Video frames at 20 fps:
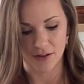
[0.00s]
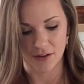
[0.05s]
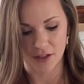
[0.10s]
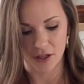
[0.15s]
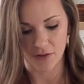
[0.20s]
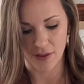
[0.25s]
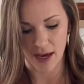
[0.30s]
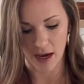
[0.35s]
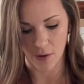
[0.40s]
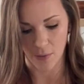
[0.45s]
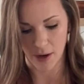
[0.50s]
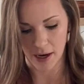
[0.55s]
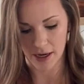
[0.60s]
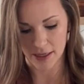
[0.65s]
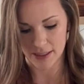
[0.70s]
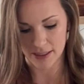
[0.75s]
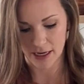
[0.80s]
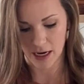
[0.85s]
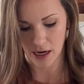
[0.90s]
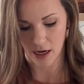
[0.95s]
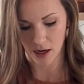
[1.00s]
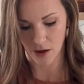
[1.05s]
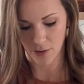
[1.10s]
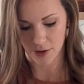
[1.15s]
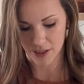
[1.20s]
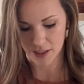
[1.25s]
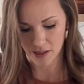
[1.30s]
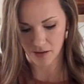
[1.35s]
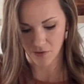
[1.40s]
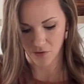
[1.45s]
so that way it's not
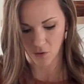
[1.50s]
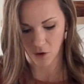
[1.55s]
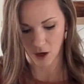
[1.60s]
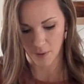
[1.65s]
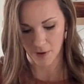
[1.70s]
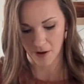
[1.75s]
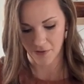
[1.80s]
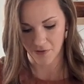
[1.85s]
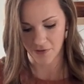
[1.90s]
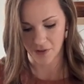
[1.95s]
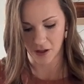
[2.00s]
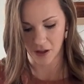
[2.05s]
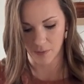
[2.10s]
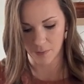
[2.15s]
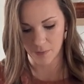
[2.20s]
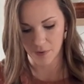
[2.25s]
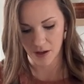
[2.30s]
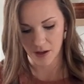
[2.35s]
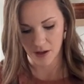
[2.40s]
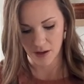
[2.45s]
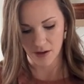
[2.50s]
going to form a film.